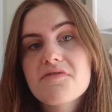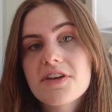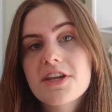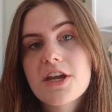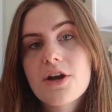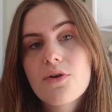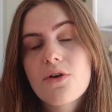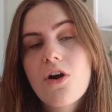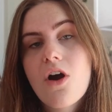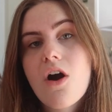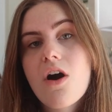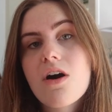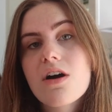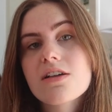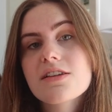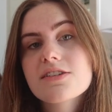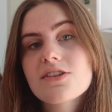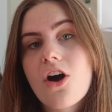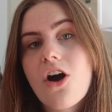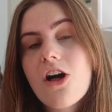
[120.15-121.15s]
video
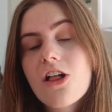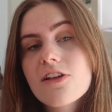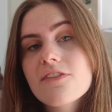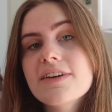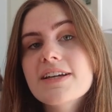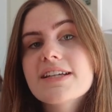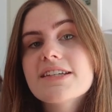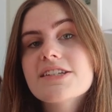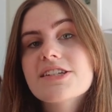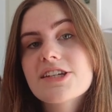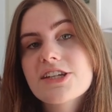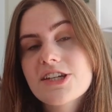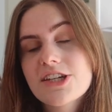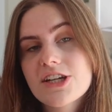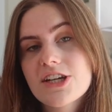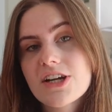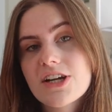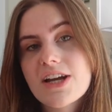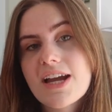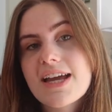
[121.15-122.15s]
calls. All of it is
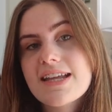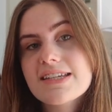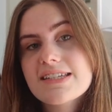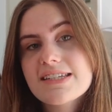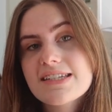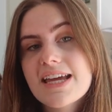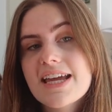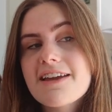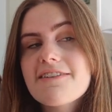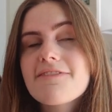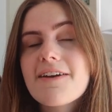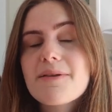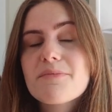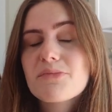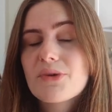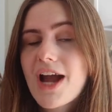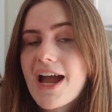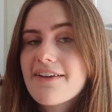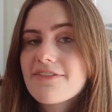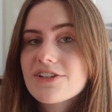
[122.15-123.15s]
secure and safe and
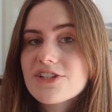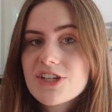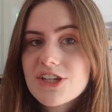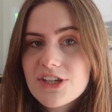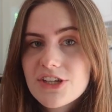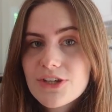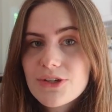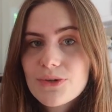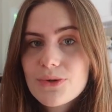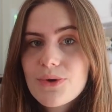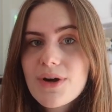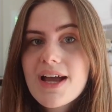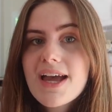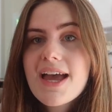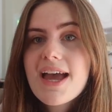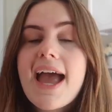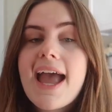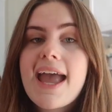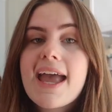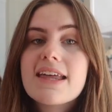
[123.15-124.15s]
private to you.
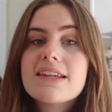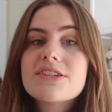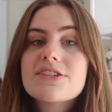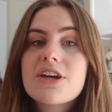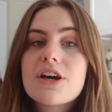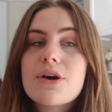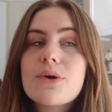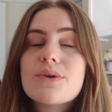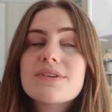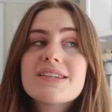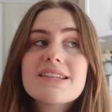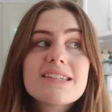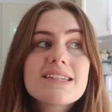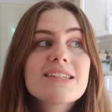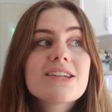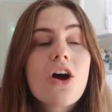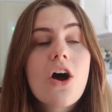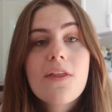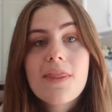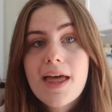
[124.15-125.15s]
And so since
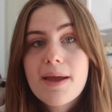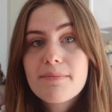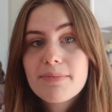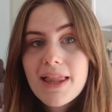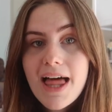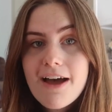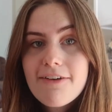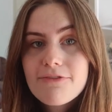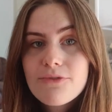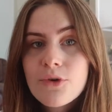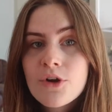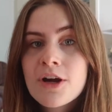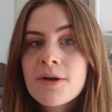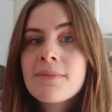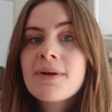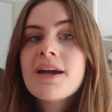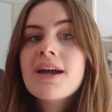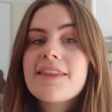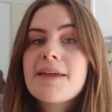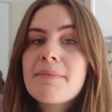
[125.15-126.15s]
it's an online
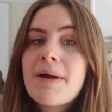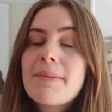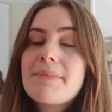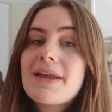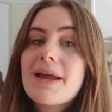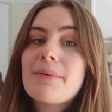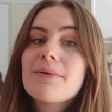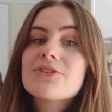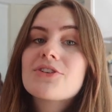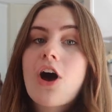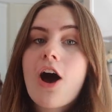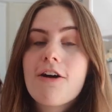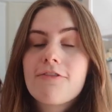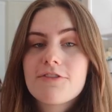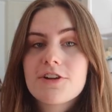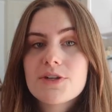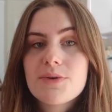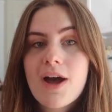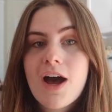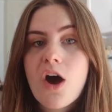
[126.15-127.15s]
platform, they might be able to
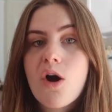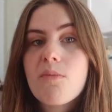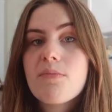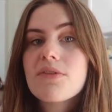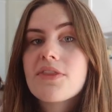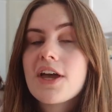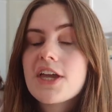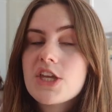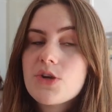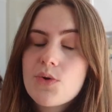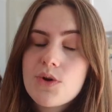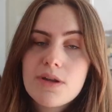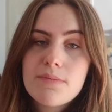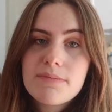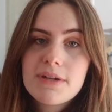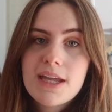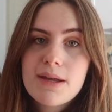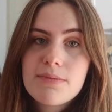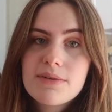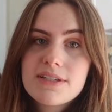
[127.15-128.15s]
offer you help that you wouldn't
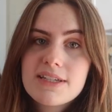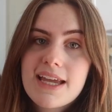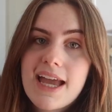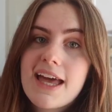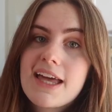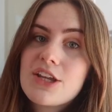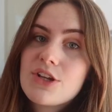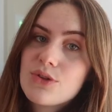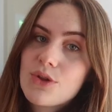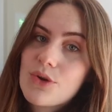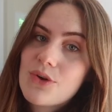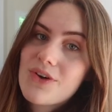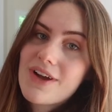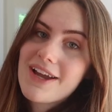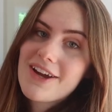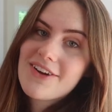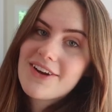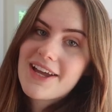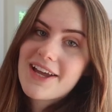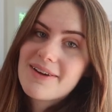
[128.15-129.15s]
be able to get in your local
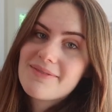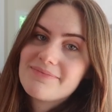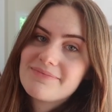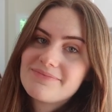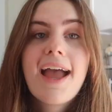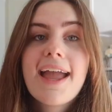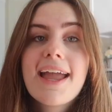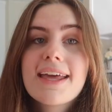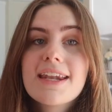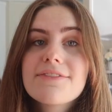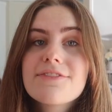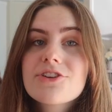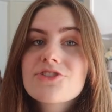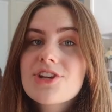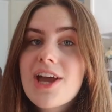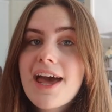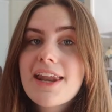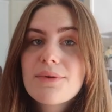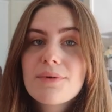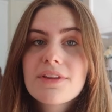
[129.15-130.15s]
area. And if you're
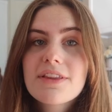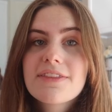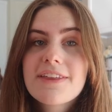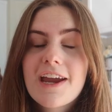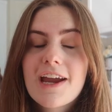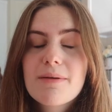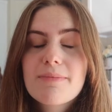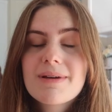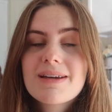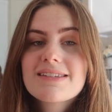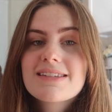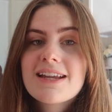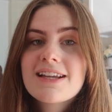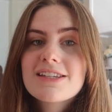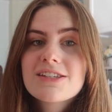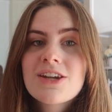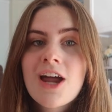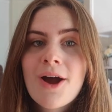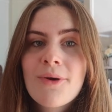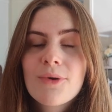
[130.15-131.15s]
chatting with a therapist and
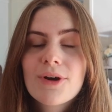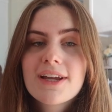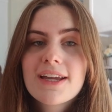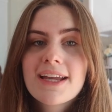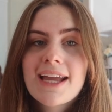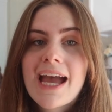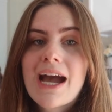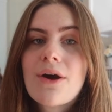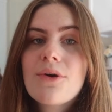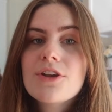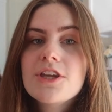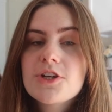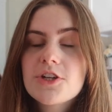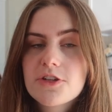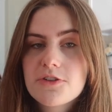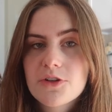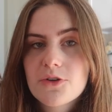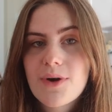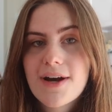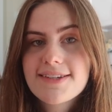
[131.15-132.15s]
it's not working out, you
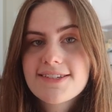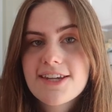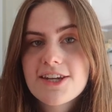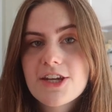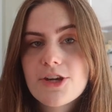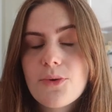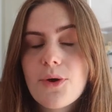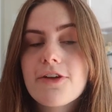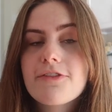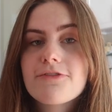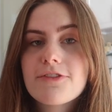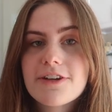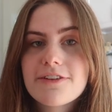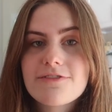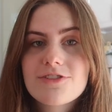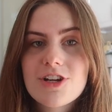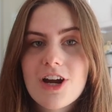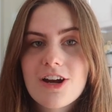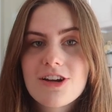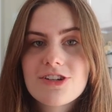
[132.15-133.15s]
can request a new one free
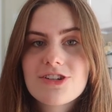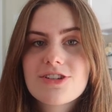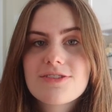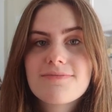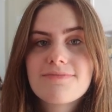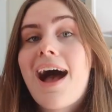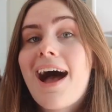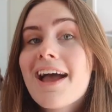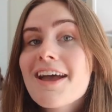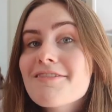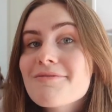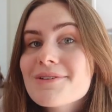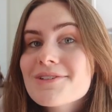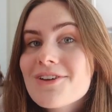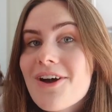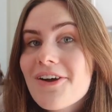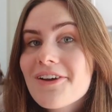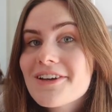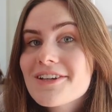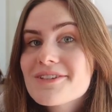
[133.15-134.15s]
of charge. I have been
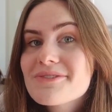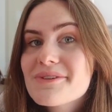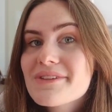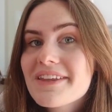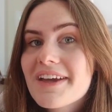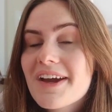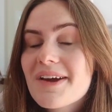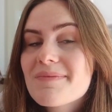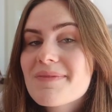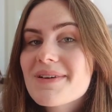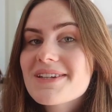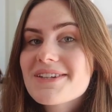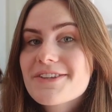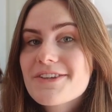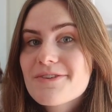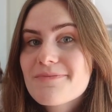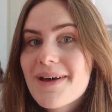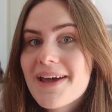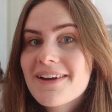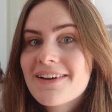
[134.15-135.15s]
talking to a therapist
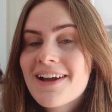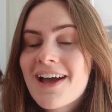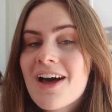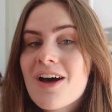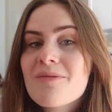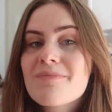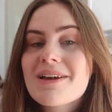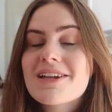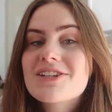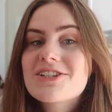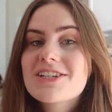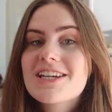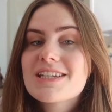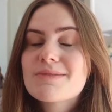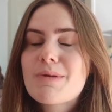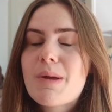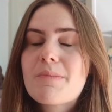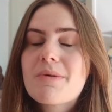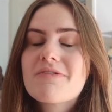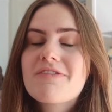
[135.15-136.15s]
through BetterHelp and she has
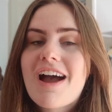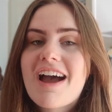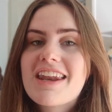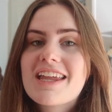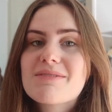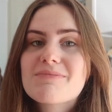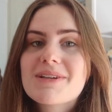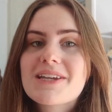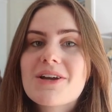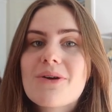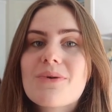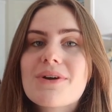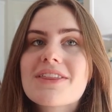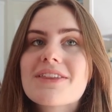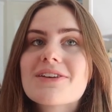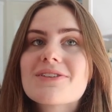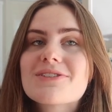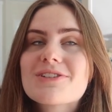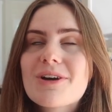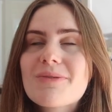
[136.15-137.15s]
been providing me
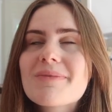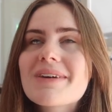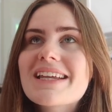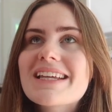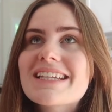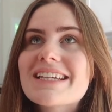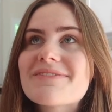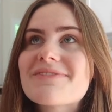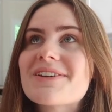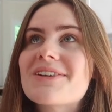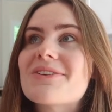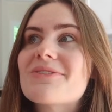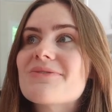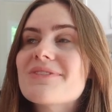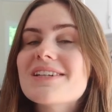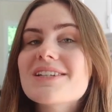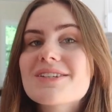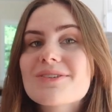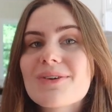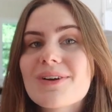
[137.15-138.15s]
with so many different
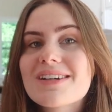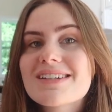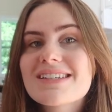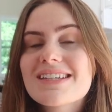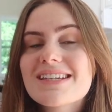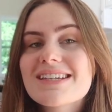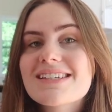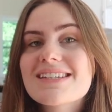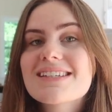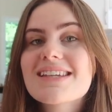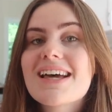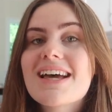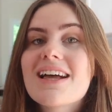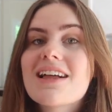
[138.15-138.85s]
resources,